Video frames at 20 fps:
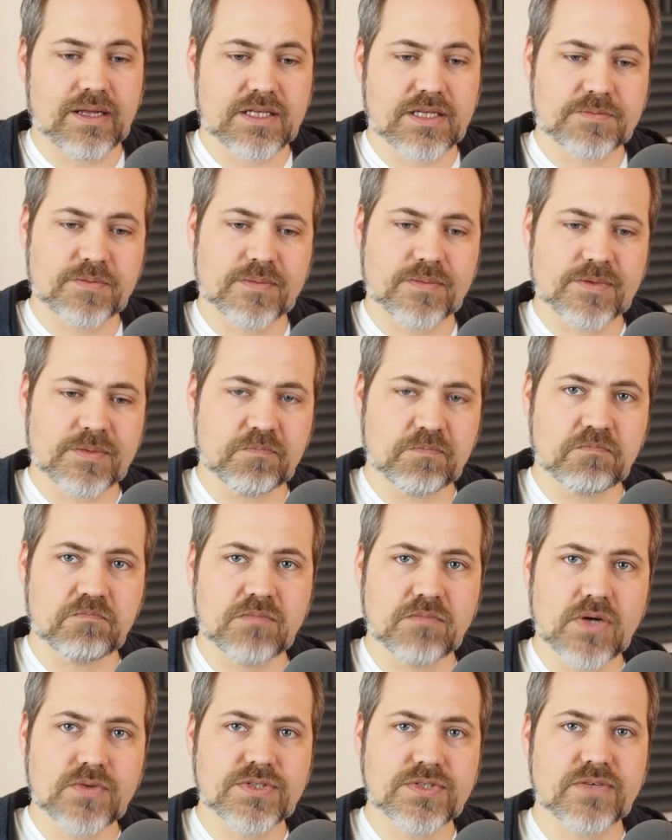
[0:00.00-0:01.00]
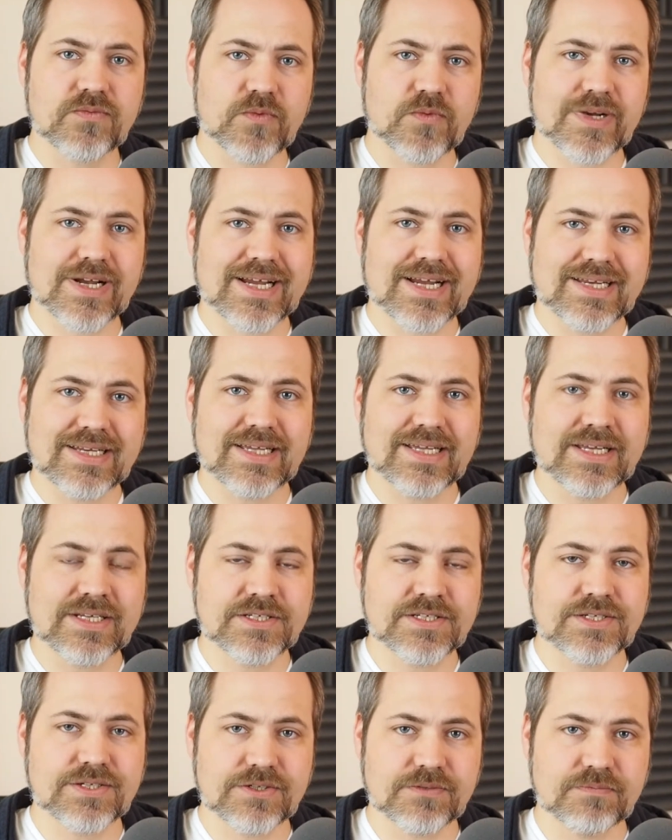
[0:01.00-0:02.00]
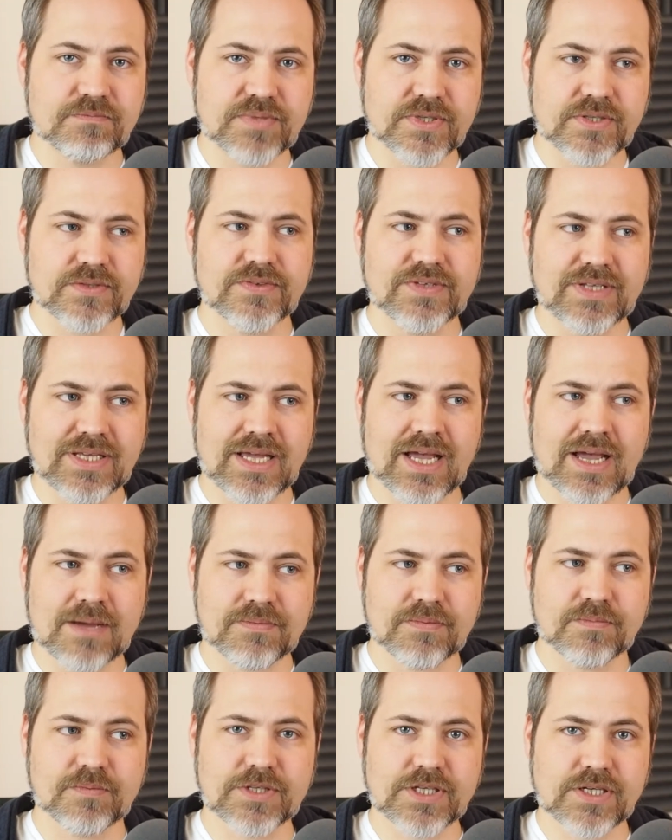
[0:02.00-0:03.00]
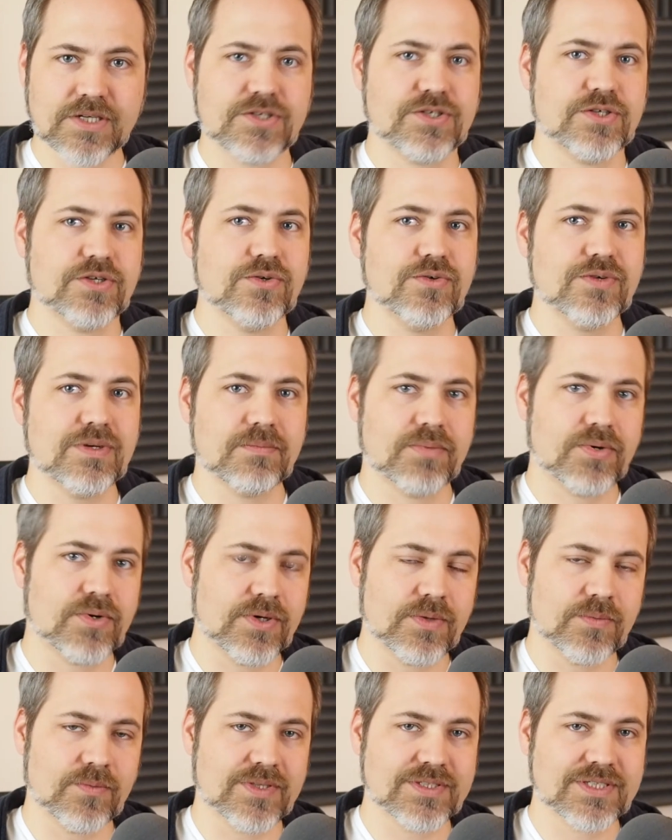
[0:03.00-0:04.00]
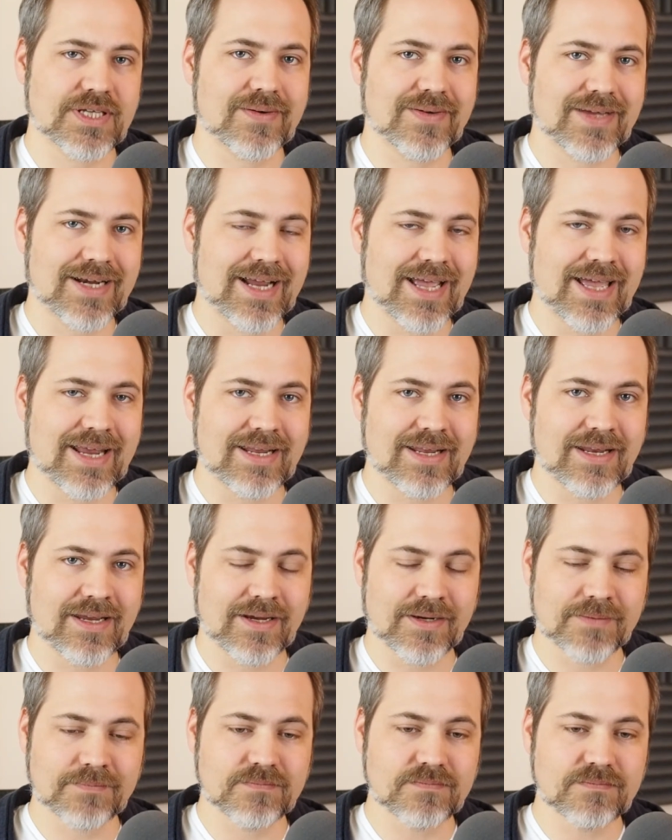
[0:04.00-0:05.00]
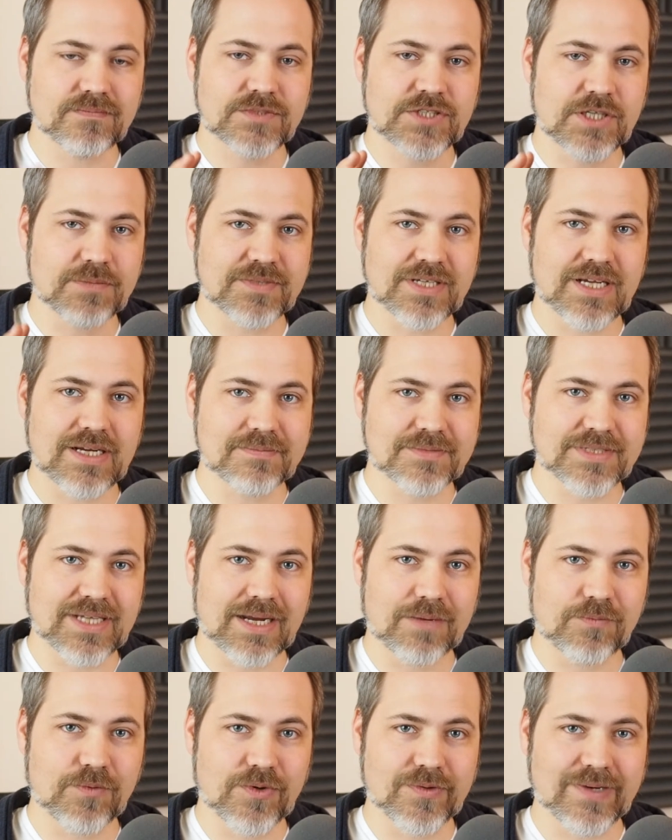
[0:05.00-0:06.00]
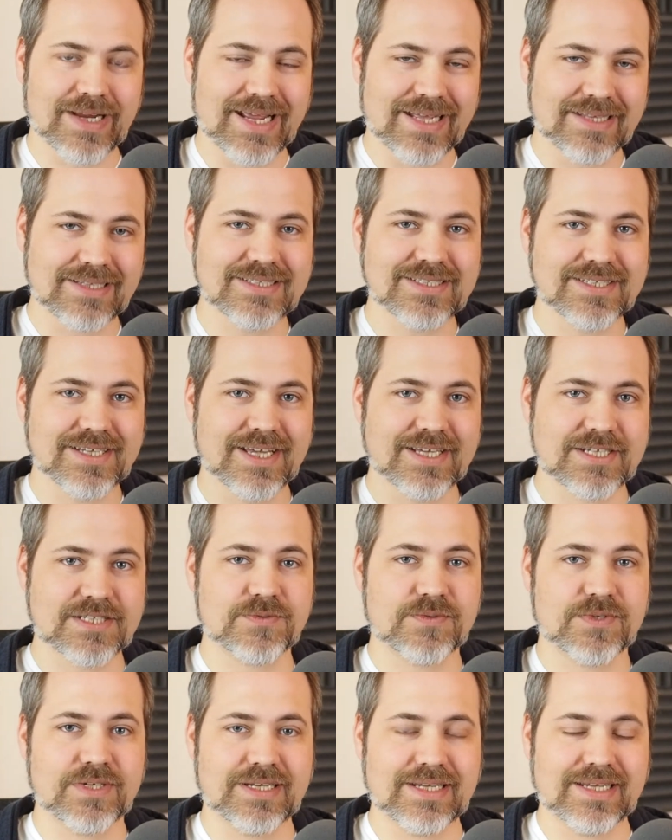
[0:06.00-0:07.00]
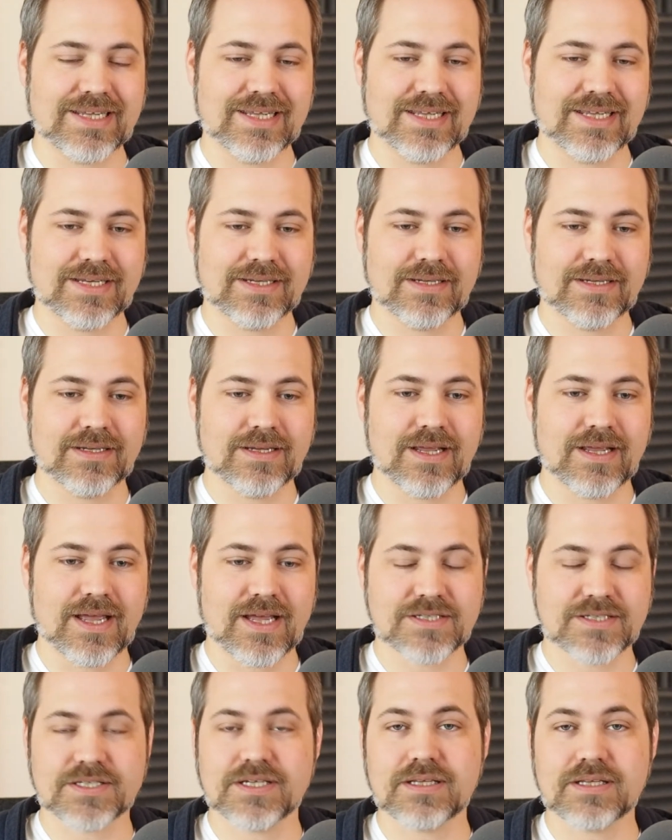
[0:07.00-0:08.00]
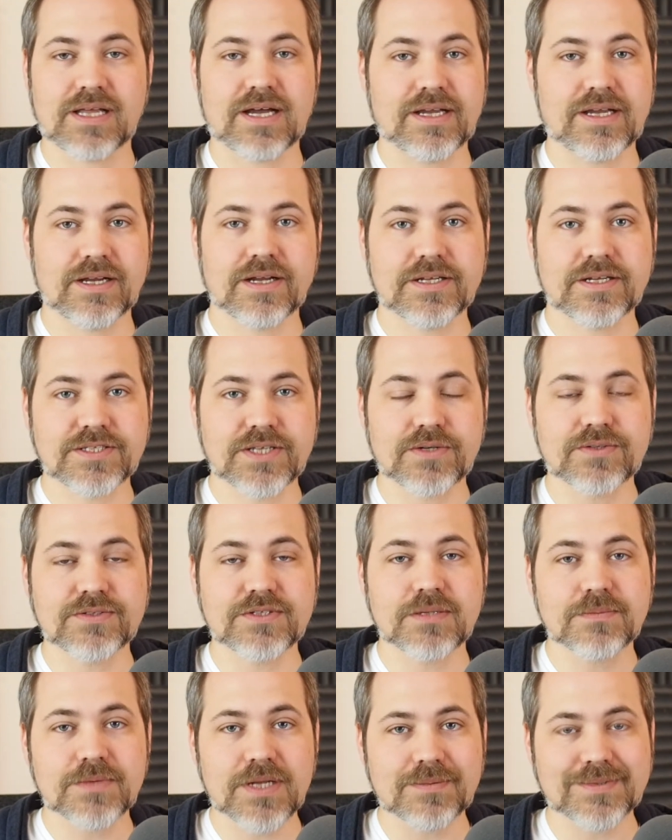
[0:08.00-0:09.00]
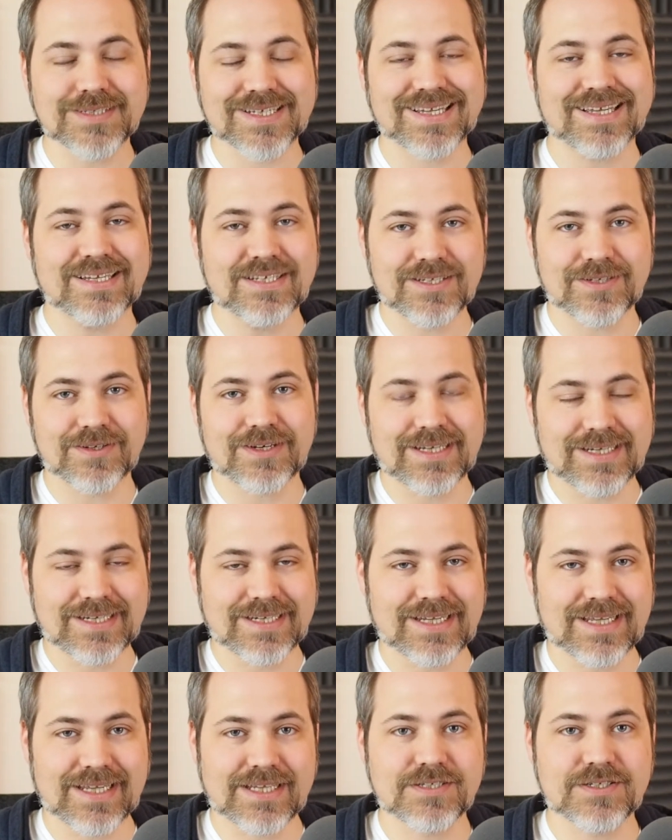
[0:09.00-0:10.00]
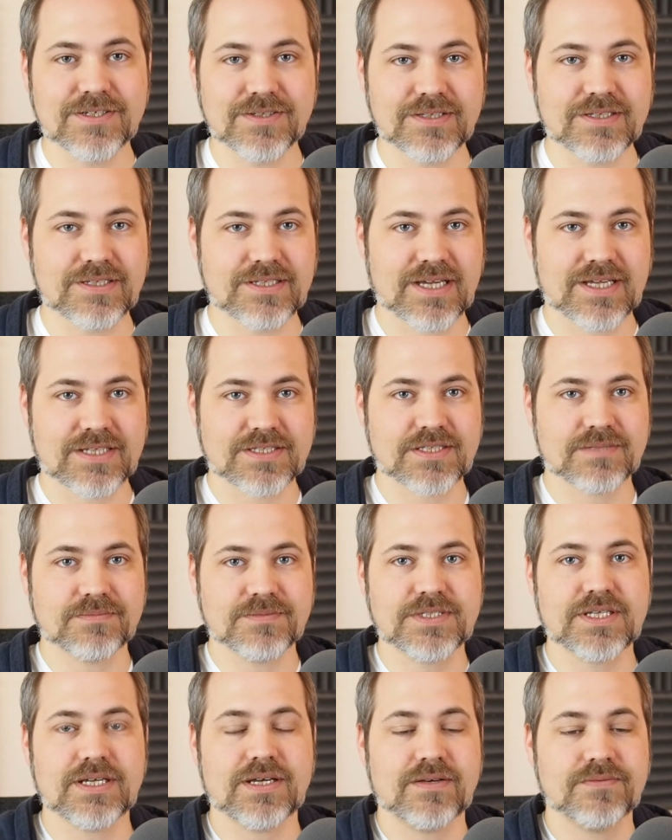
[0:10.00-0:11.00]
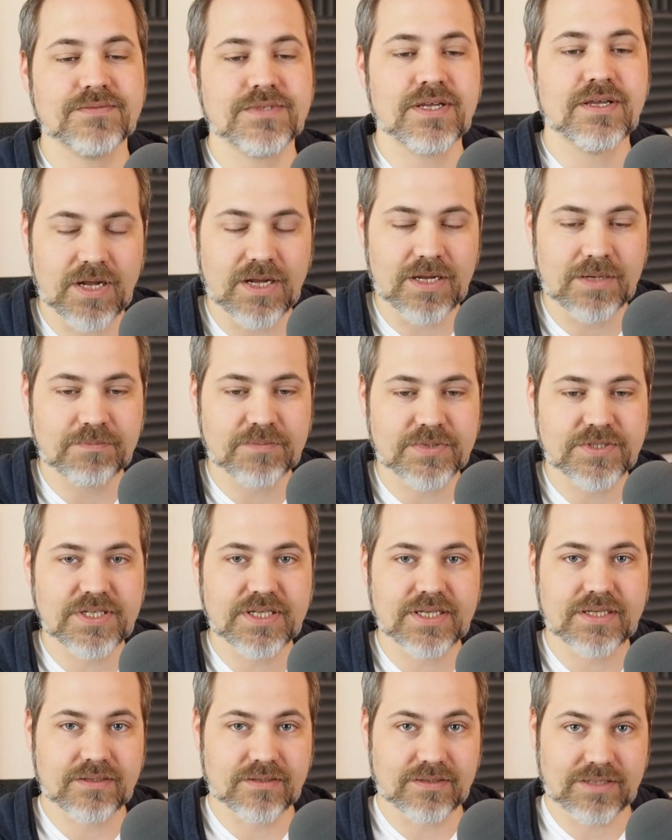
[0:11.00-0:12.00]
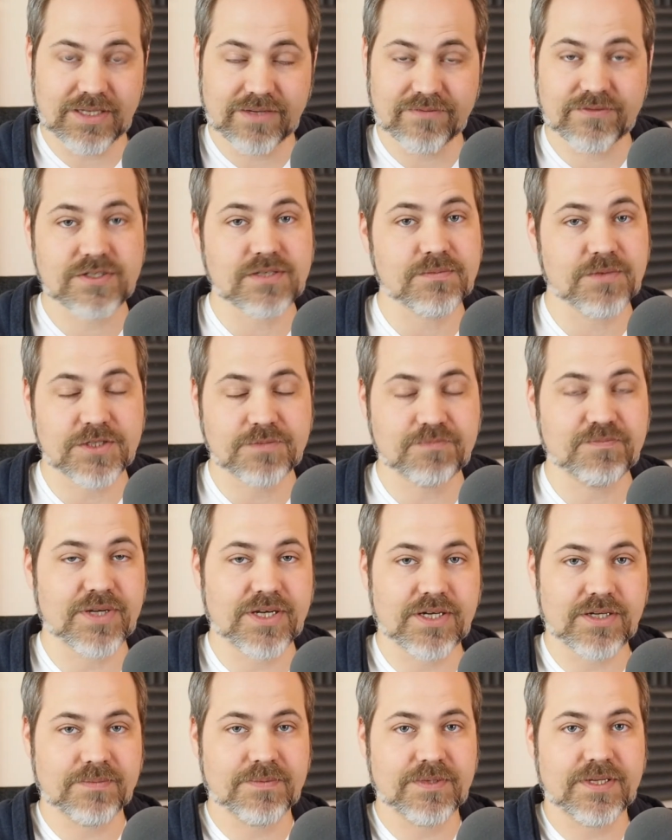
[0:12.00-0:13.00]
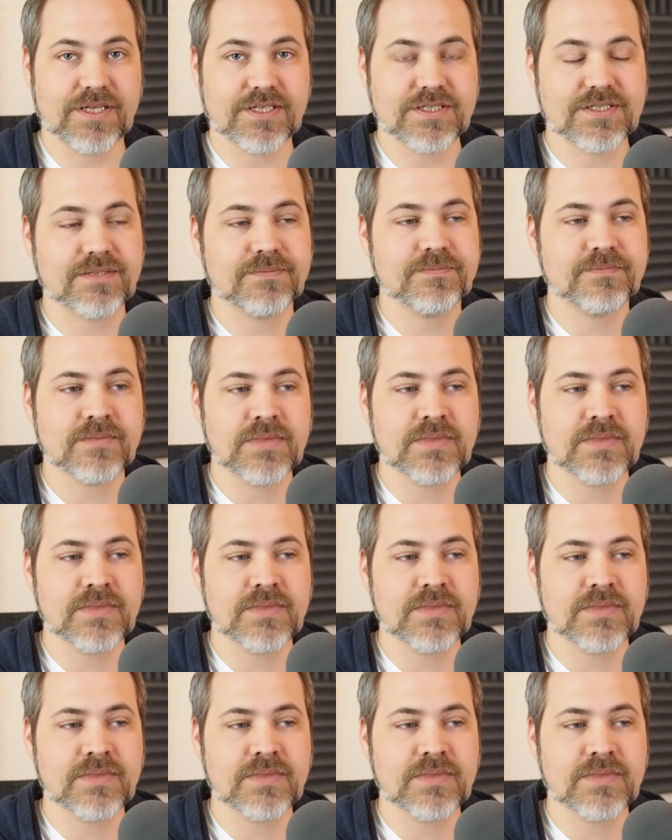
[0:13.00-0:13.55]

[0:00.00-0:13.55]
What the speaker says: And that's probably most of what I need to build the app, but there are two important ones that I'm going to add in here. Sometimes I won't add this next one in as a line on its own. Sometimes I integrate it into the tasks themselves, particularly if it's a much bigger piece.